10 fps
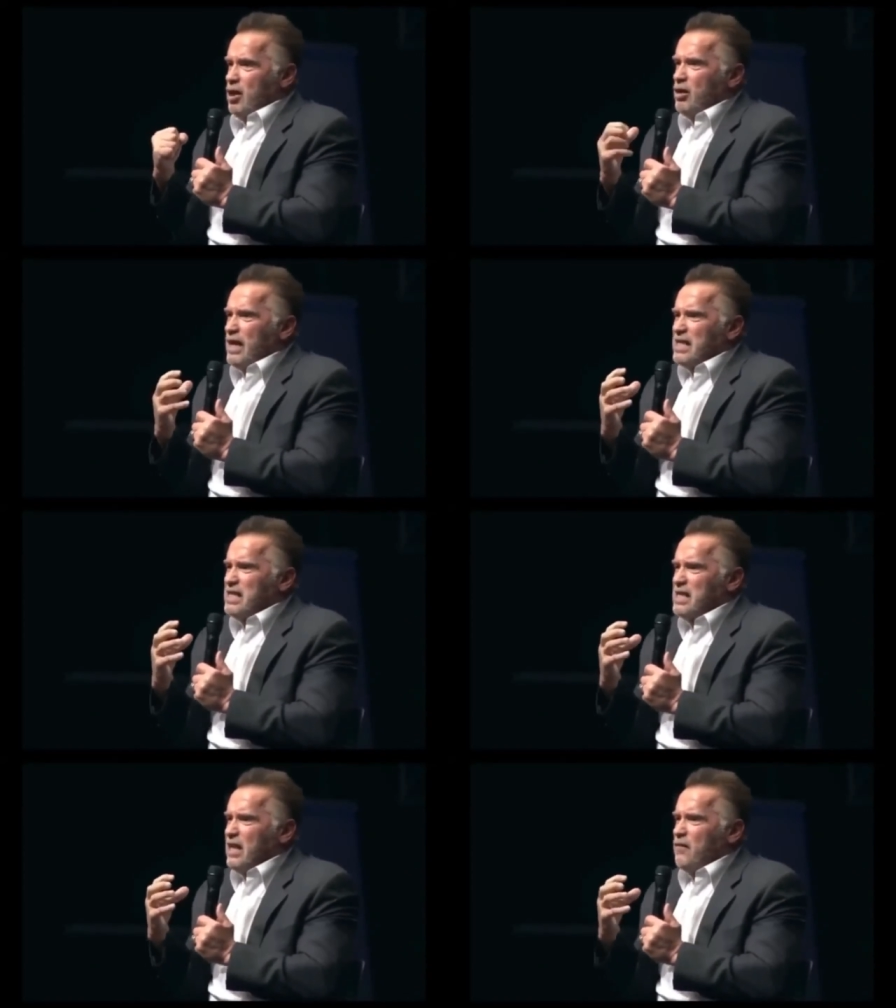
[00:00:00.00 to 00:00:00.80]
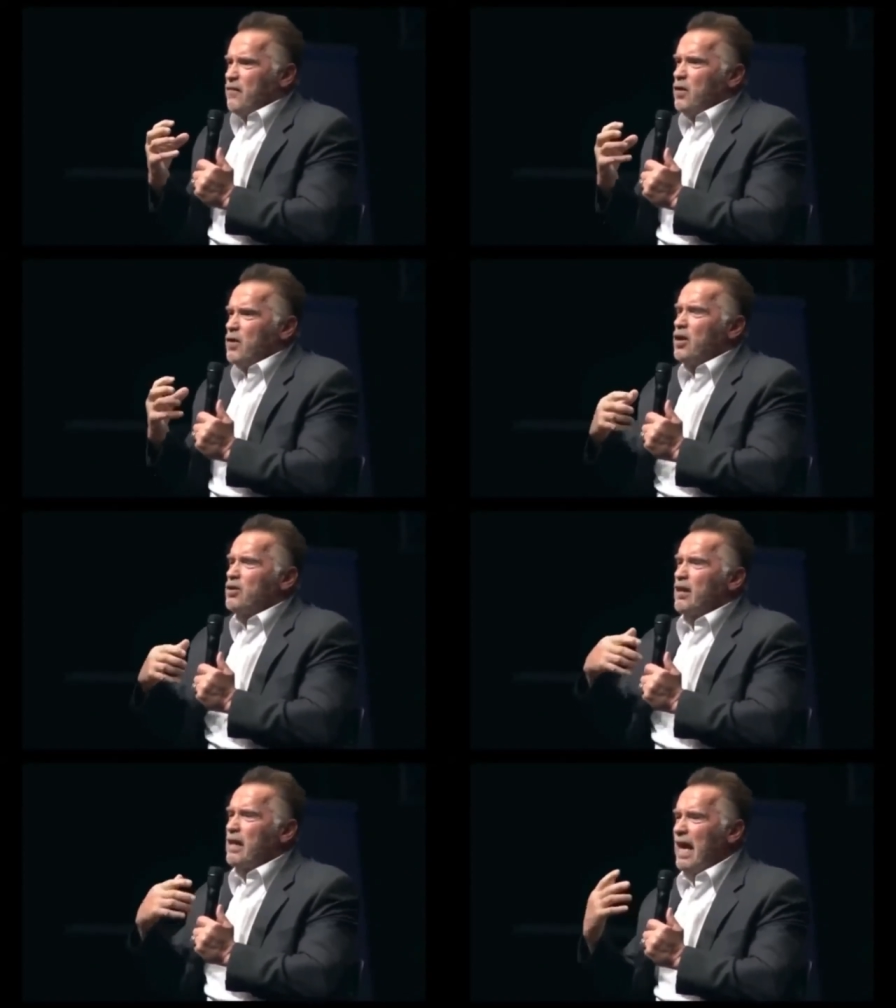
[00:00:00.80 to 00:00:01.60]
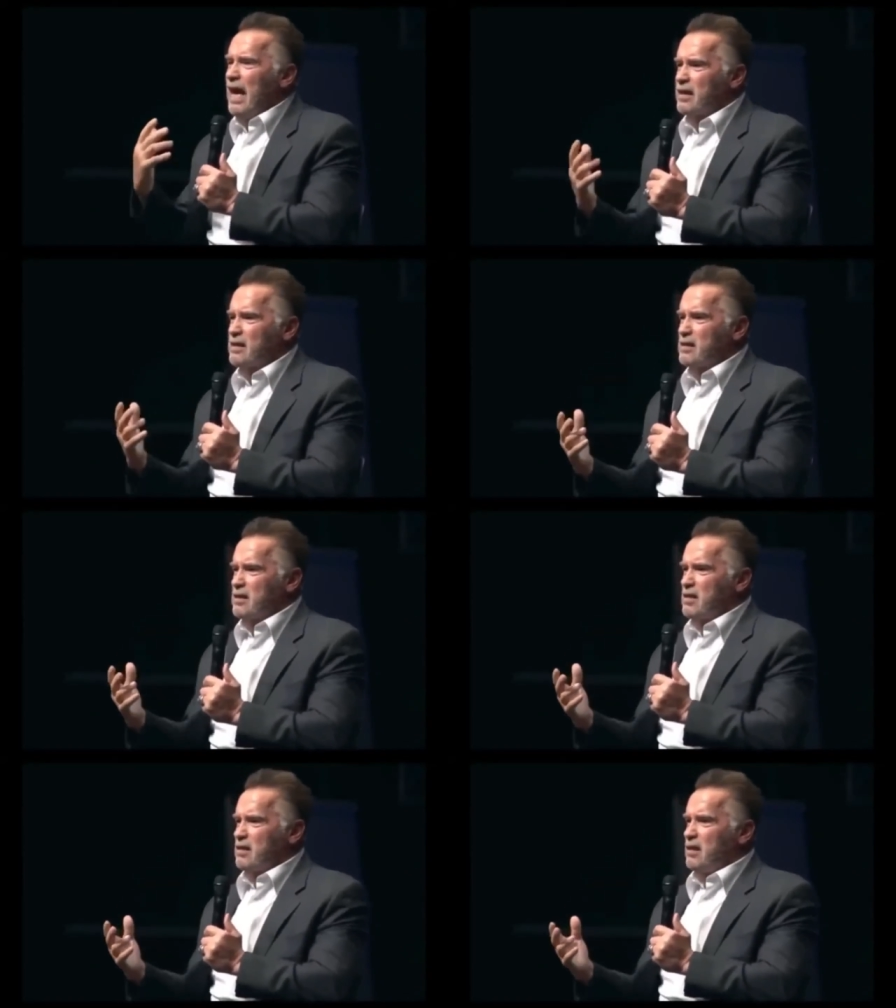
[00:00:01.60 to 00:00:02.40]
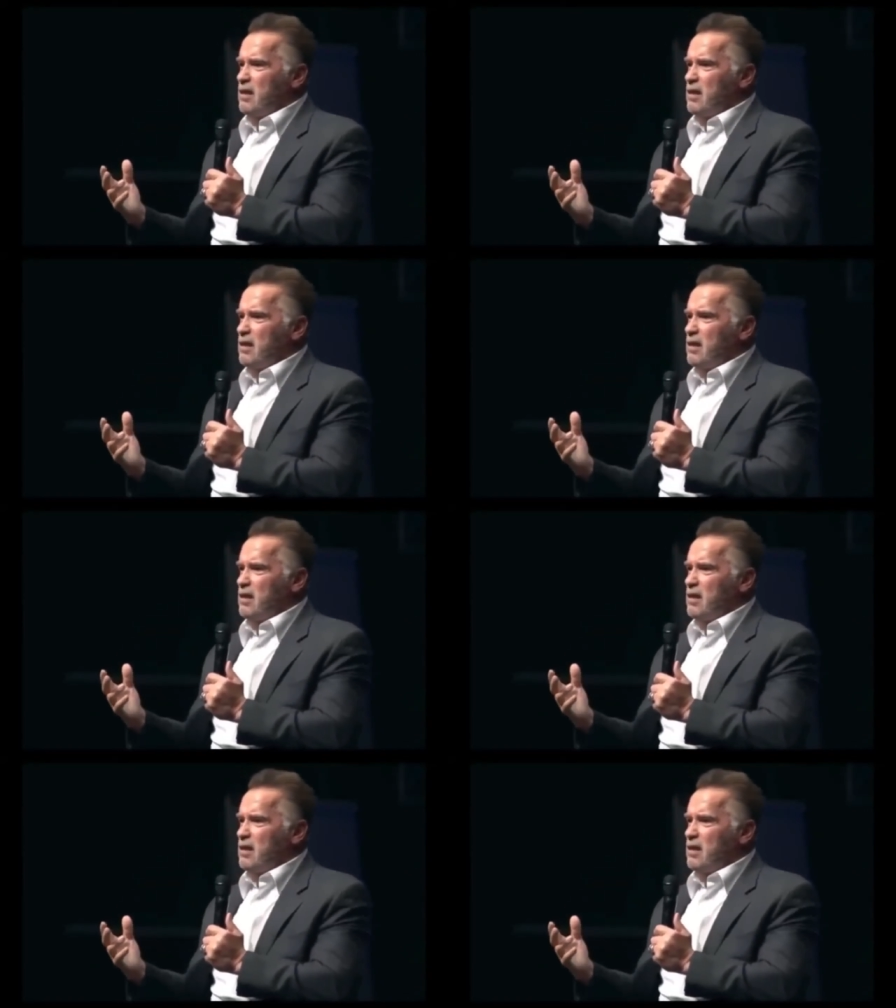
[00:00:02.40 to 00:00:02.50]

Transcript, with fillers: You get stiff. You're not relaxed.